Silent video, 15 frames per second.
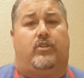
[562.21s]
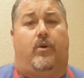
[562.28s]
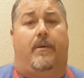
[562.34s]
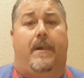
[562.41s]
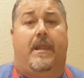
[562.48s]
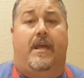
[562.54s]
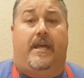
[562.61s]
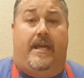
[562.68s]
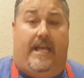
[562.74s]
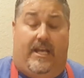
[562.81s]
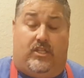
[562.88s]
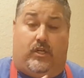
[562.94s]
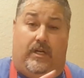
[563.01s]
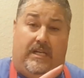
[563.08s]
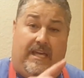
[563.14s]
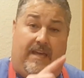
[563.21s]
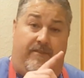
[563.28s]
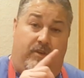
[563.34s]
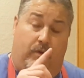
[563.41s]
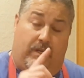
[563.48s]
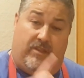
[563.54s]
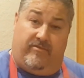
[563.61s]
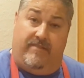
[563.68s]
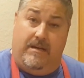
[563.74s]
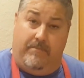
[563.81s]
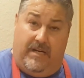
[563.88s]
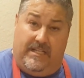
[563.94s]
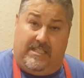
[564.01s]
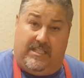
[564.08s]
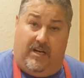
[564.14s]
So it's going to give you a
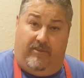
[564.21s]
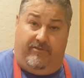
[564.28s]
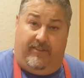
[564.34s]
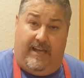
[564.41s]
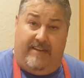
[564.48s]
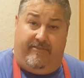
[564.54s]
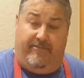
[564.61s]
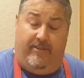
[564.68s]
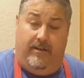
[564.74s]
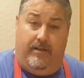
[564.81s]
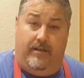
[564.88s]
3-month shelf life.